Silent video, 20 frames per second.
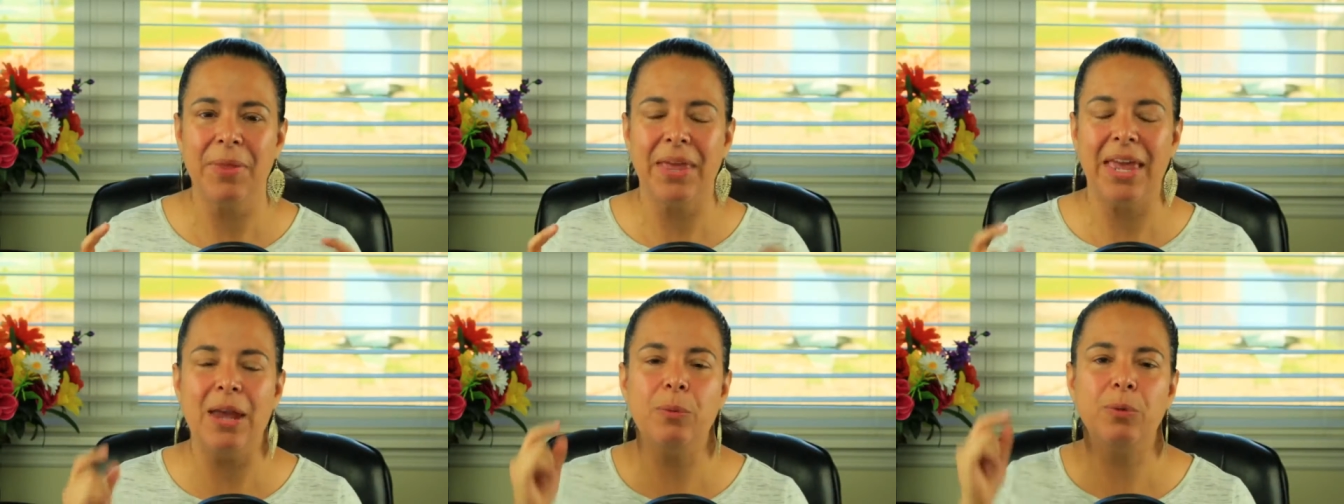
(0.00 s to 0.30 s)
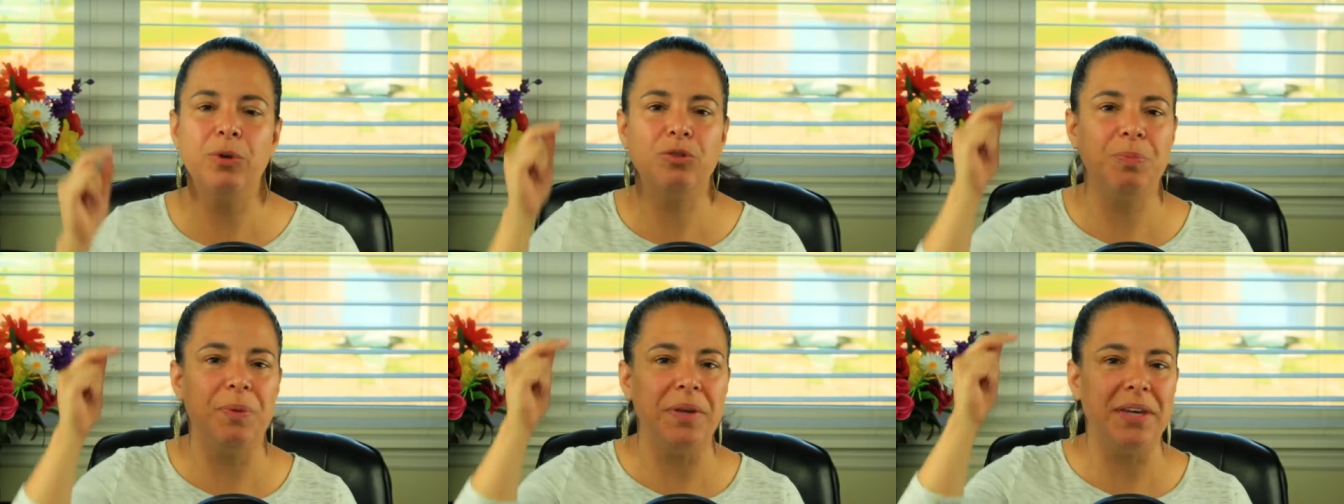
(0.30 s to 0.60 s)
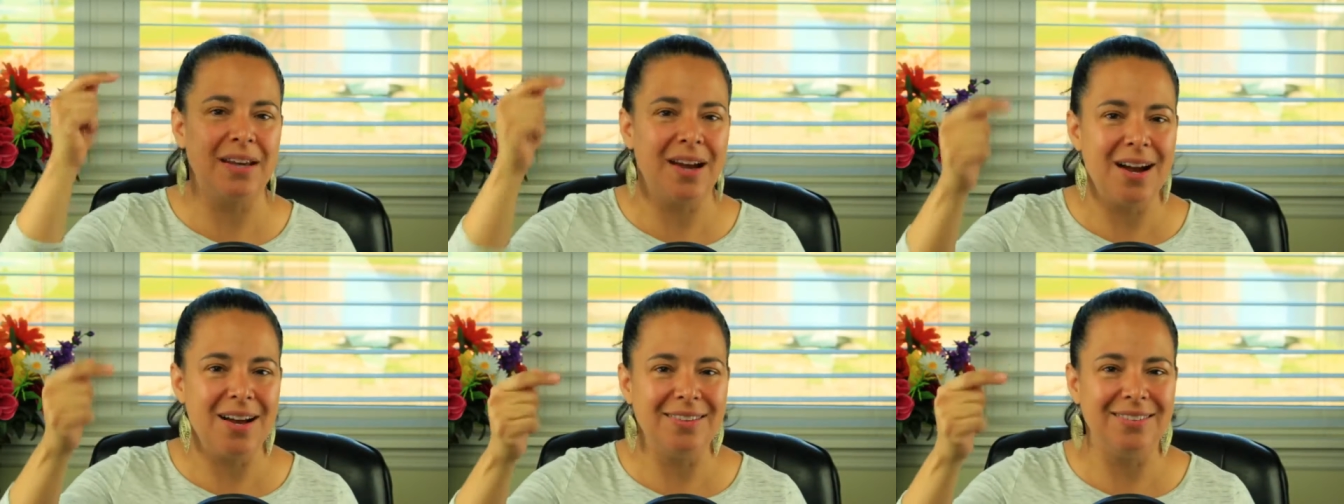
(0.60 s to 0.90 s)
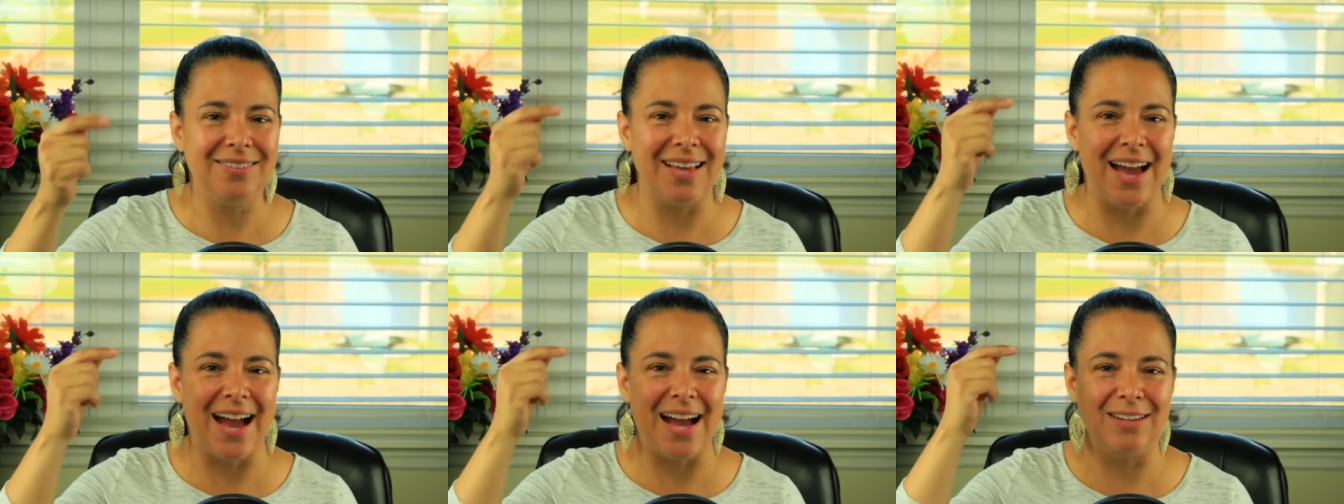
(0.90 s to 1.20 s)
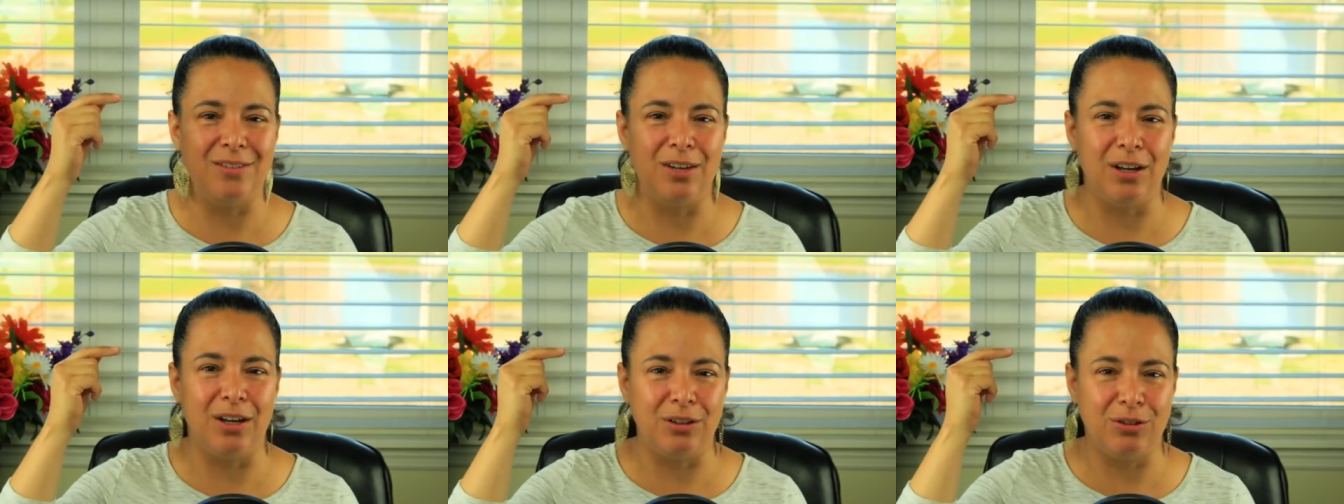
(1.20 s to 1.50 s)
It was because
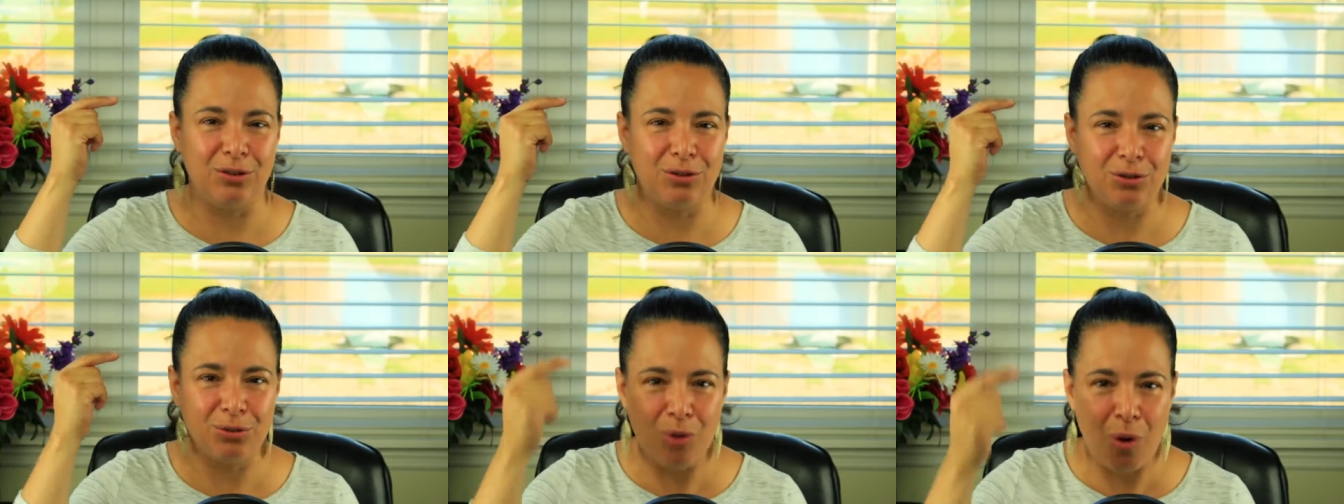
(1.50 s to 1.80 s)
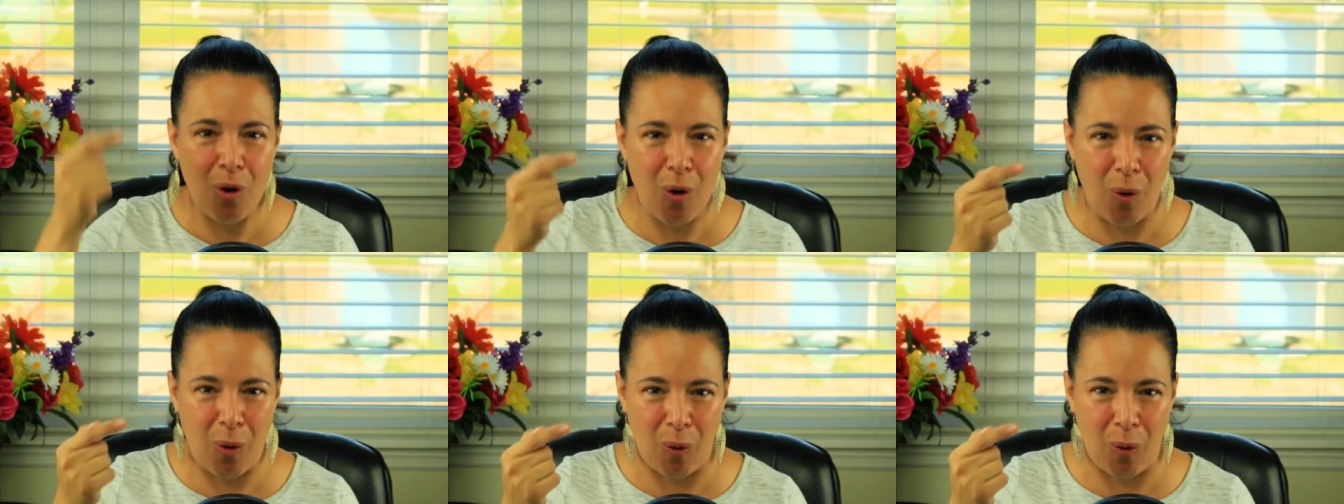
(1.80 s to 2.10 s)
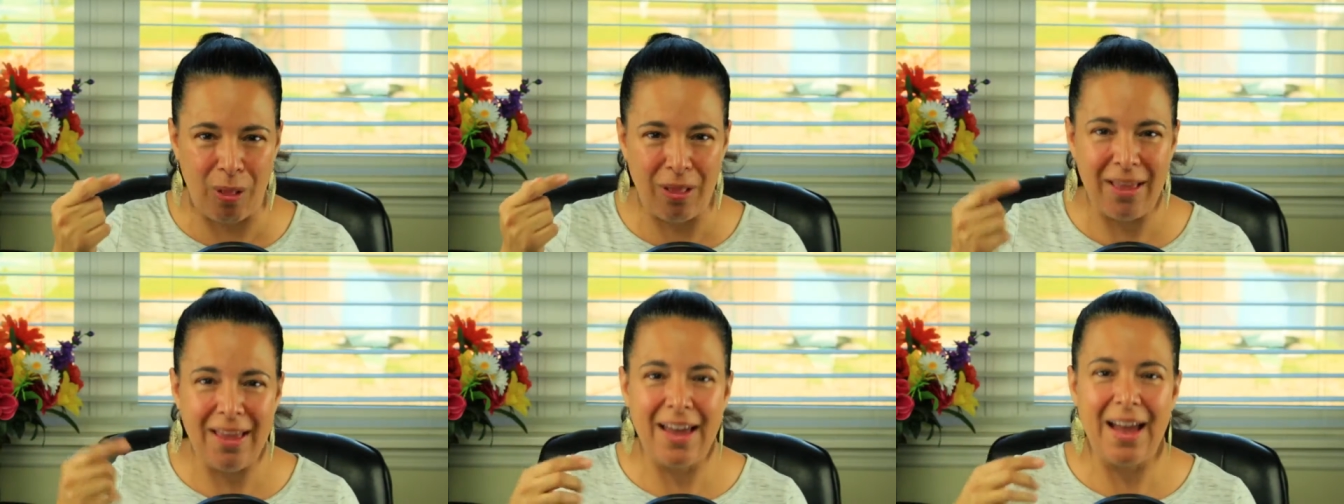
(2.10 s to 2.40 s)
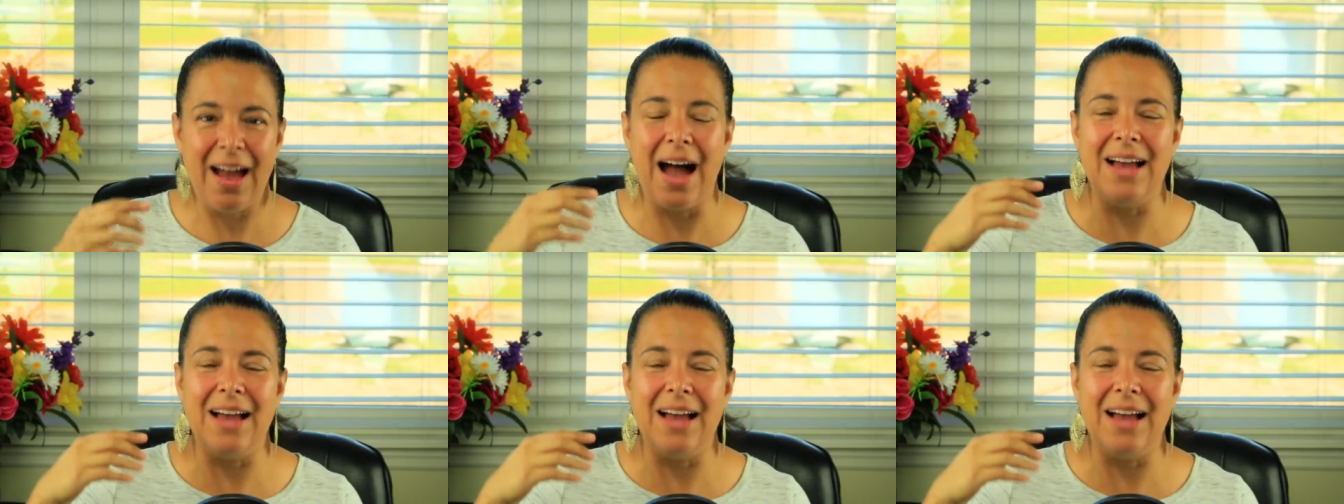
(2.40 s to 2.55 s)
as a soul,